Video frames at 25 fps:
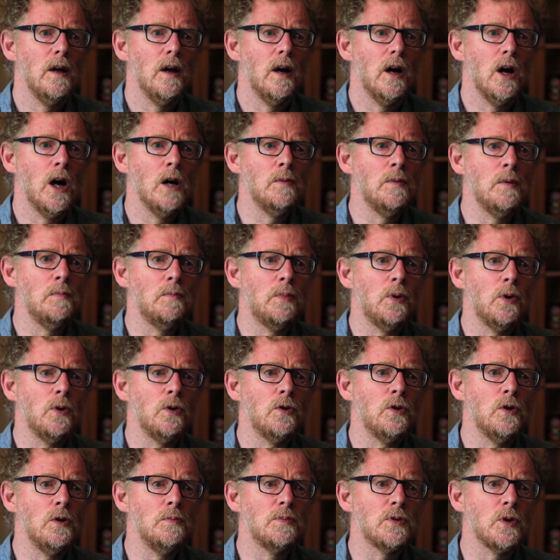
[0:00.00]
Urban poor
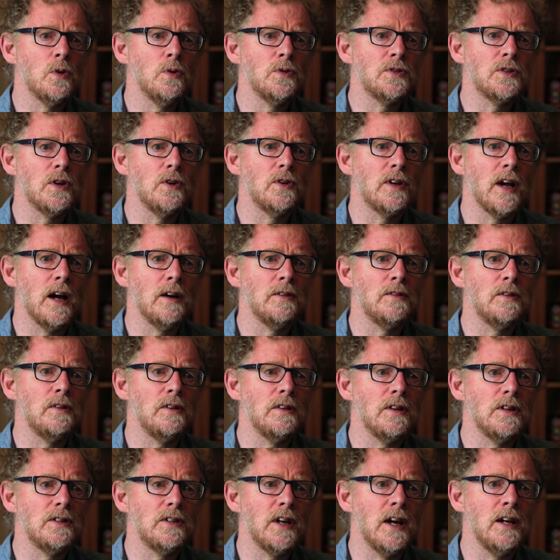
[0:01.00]
groups also gathering
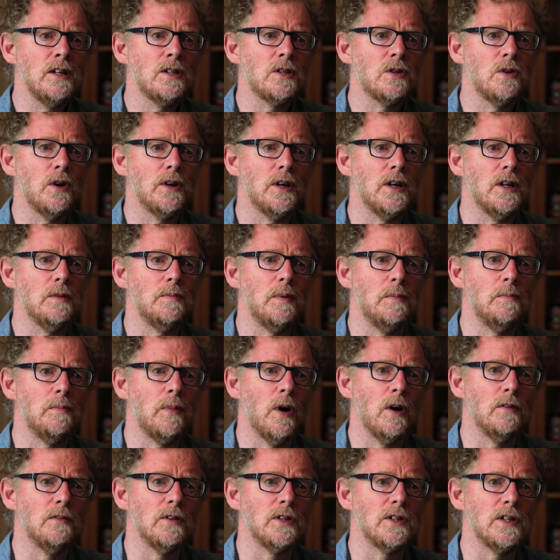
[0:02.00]
the data on urban
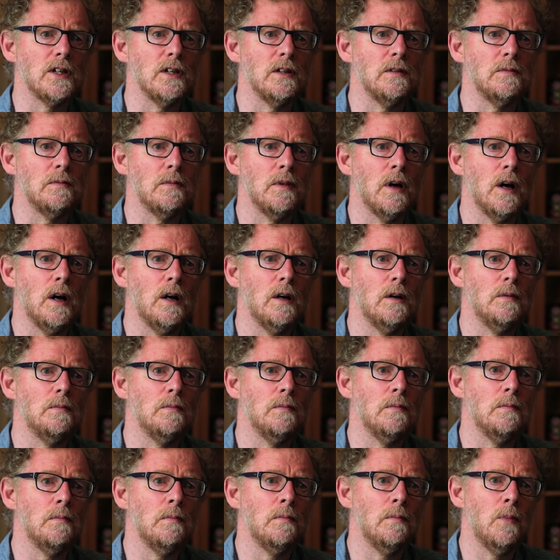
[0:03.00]
poverty,
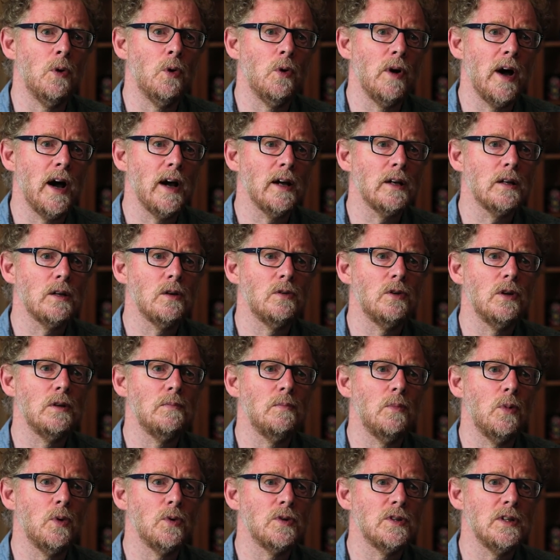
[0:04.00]
more
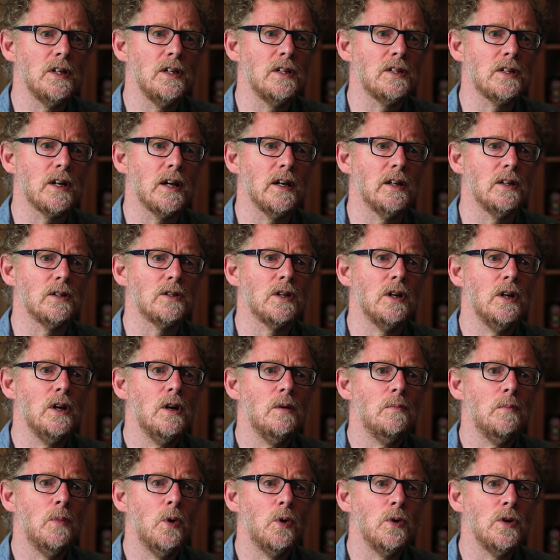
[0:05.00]
accurate, more detailed,
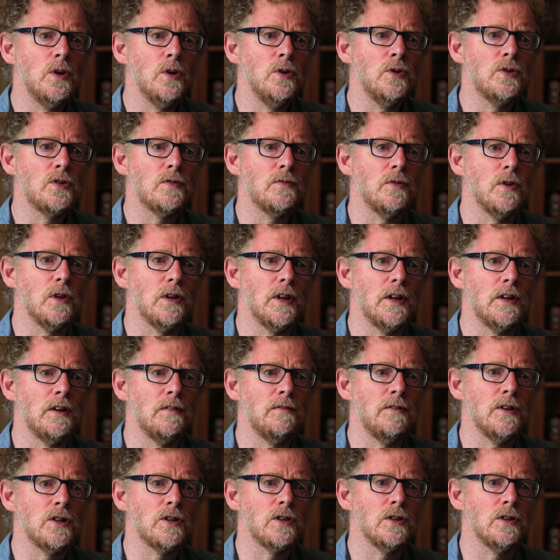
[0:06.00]
more useful than
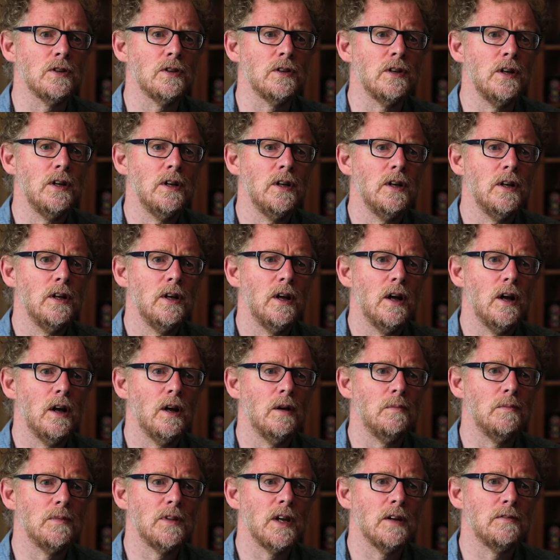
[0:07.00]
official
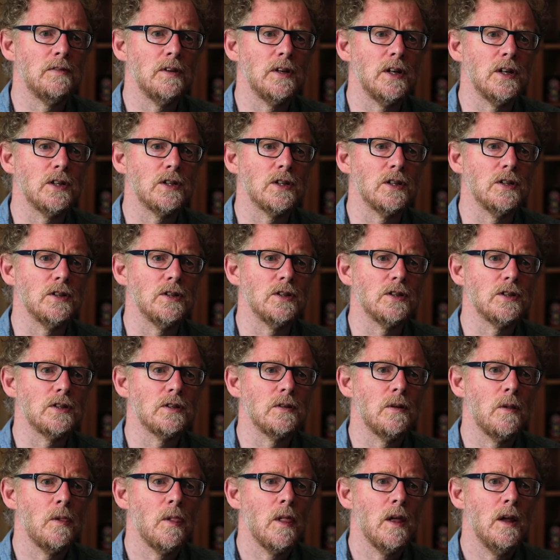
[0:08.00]
definitions.
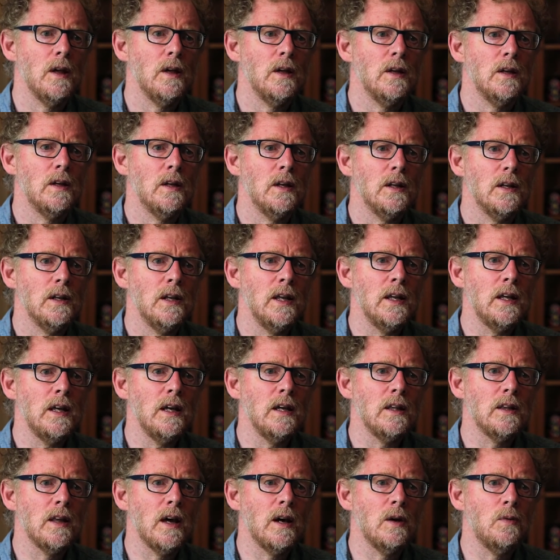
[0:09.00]

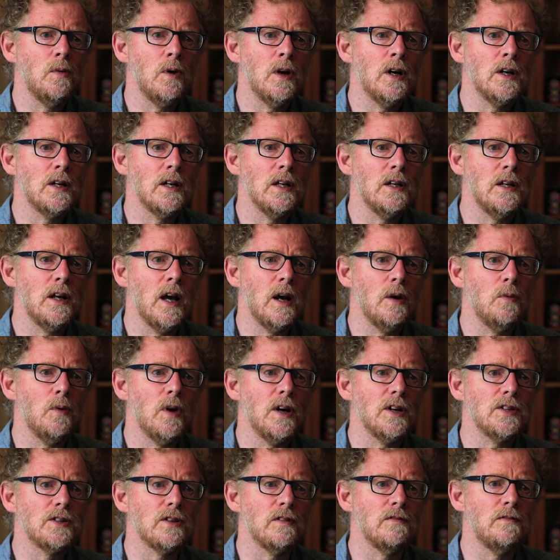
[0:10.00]
Linking their work in
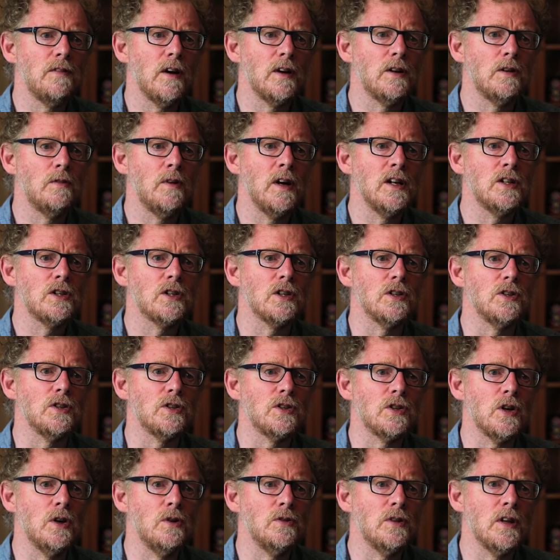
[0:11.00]
networks and federations
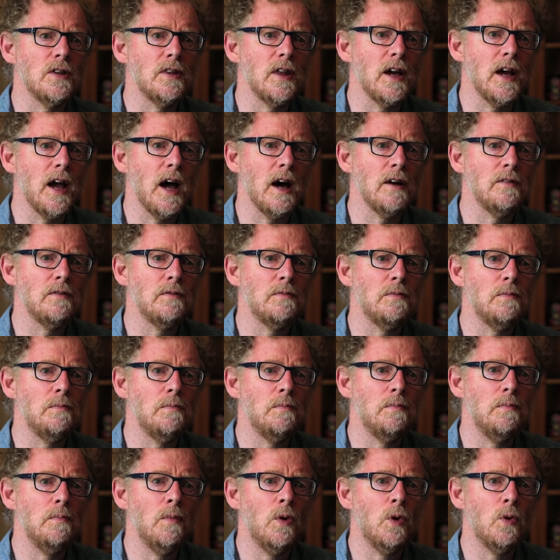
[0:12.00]
so that they have
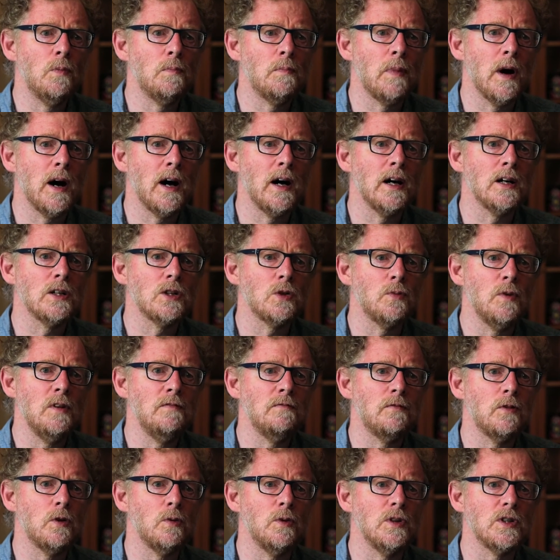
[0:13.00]
more power to
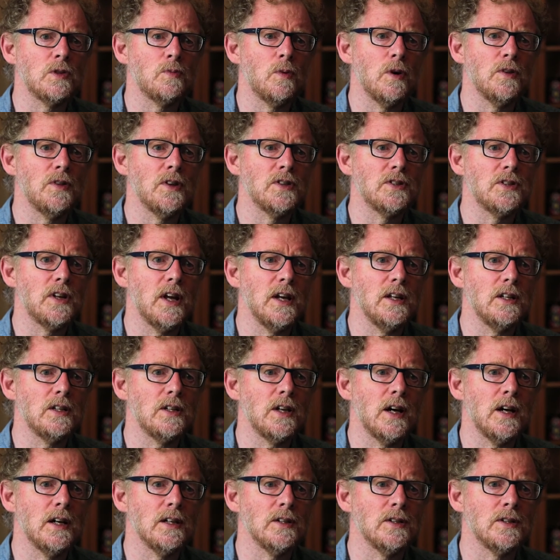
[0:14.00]
influence what the state
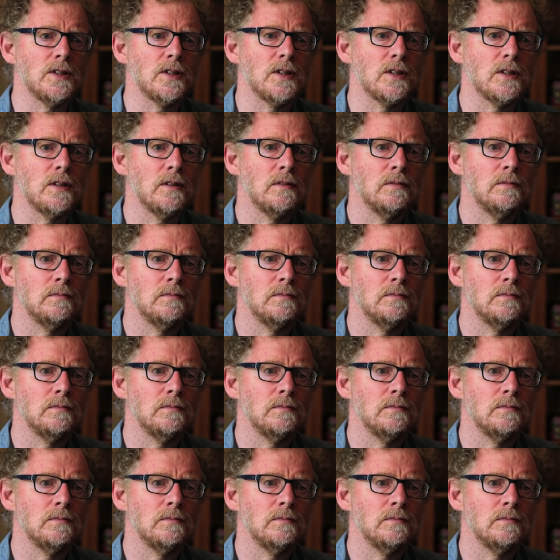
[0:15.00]
does.